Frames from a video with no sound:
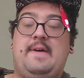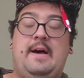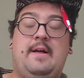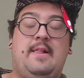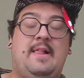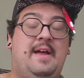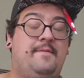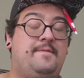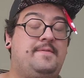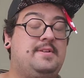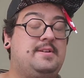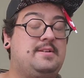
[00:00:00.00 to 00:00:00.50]
I'll
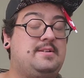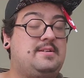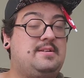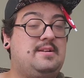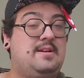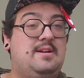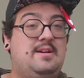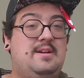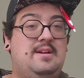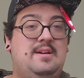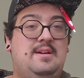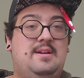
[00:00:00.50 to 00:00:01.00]
have to
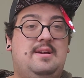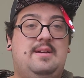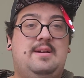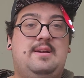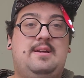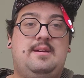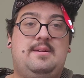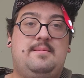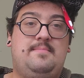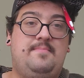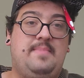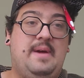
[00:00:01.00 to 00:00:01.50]

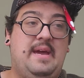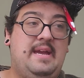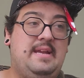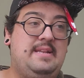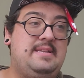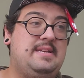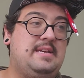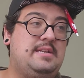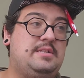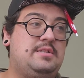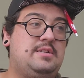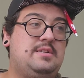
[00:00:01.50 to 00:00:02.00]
pay
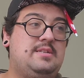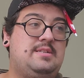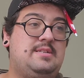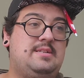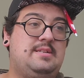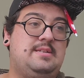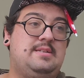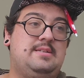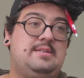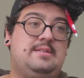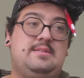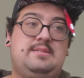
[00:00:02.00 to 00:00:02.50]
attention
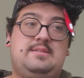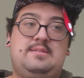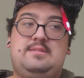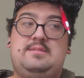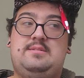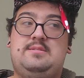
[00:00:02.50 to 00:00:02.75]
to